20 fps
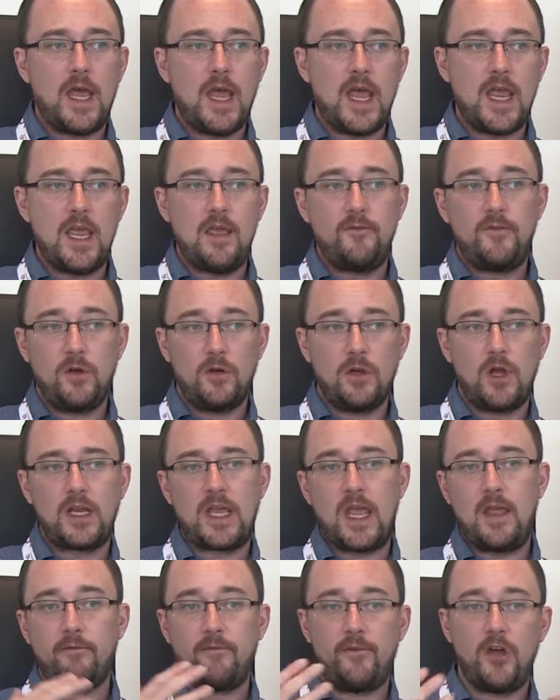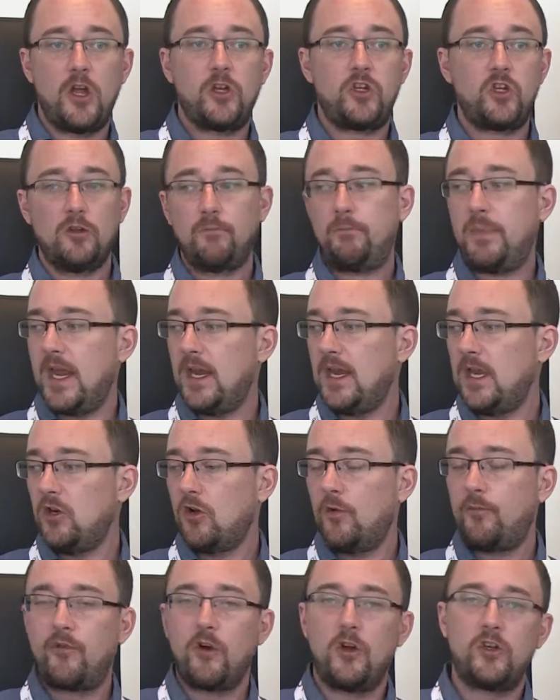if you like, a virtual bin in
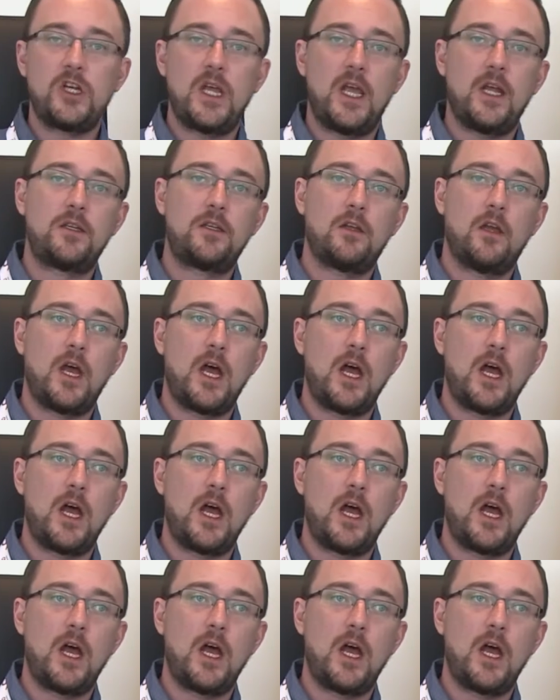your project